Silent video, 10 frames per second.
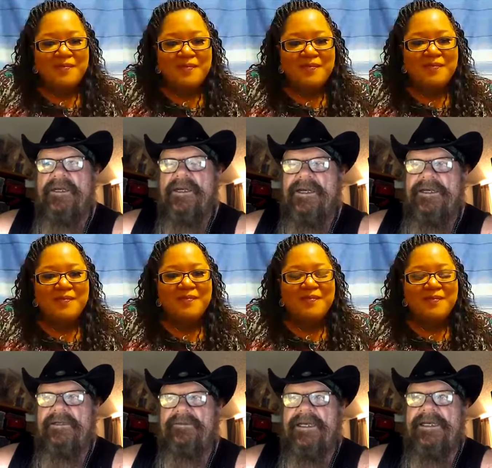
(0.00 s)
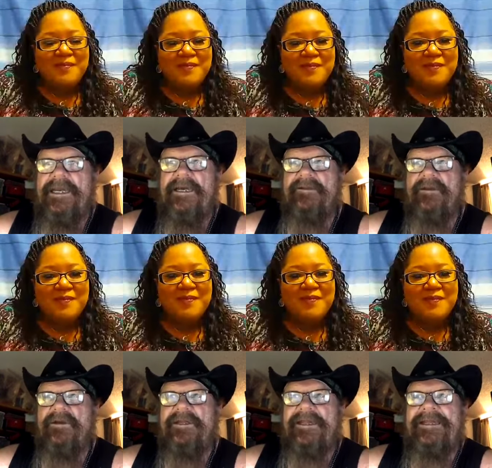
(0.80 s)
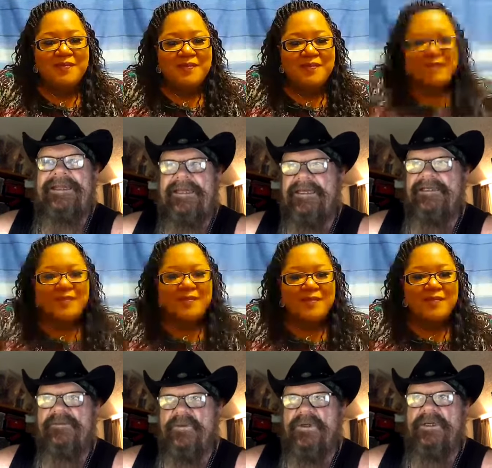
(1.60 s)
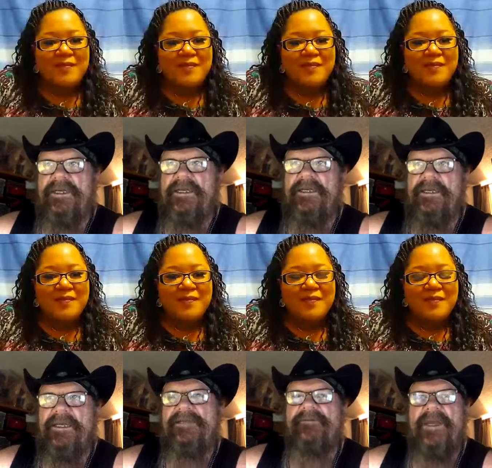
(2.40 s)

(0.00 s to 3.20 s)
Speaker 1: Uh, right now, the only thing that is working is my